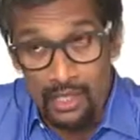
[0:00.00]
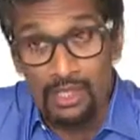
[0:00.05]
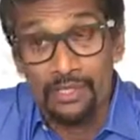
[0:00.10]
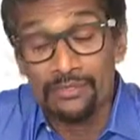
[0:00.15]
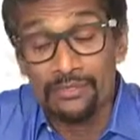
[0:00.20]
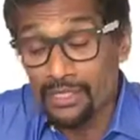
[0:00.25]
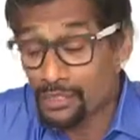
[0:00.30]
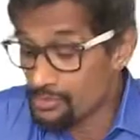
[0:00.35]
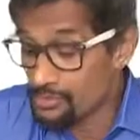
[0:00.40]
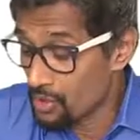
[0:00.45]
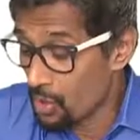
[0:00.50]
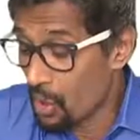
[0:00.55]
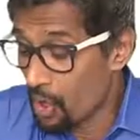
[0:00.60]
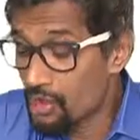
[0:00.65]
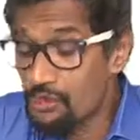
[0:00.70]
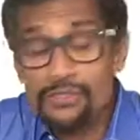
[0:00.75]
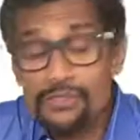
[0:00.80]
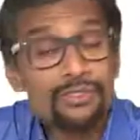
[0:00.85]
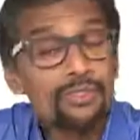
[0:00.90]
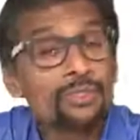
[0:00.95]
There is
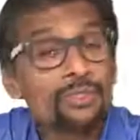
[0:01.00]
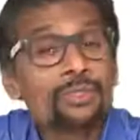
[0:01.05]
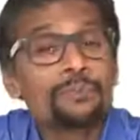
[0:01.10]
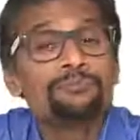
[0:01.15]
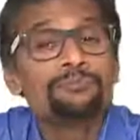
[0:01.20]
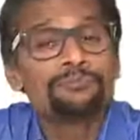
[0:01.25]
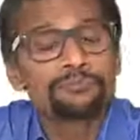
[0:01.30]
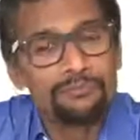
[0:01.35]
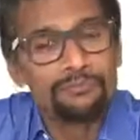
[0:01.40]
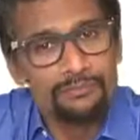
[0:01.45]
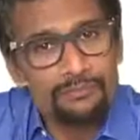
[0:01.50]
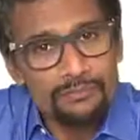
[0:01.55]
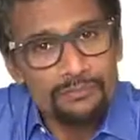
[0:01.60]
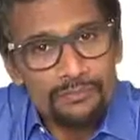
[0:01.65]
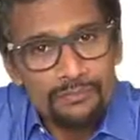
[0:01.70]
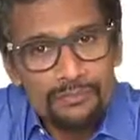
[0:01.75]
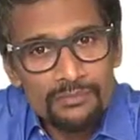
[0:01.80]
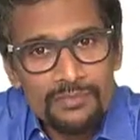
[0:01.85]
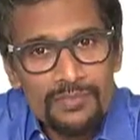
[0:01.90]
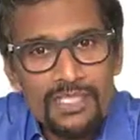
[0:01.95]
also
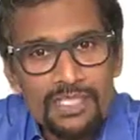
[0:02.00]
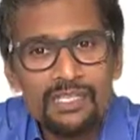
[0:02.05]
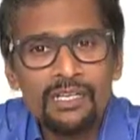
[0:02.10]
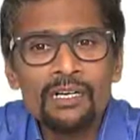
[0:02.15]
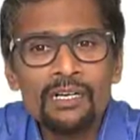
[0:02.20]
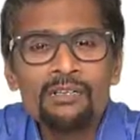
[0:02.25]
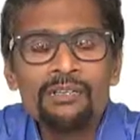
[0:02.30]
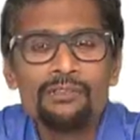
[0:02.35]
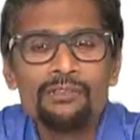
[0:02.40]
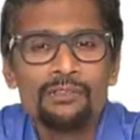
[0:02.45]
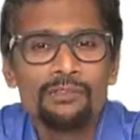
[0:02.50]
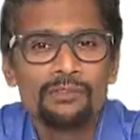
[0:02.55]
a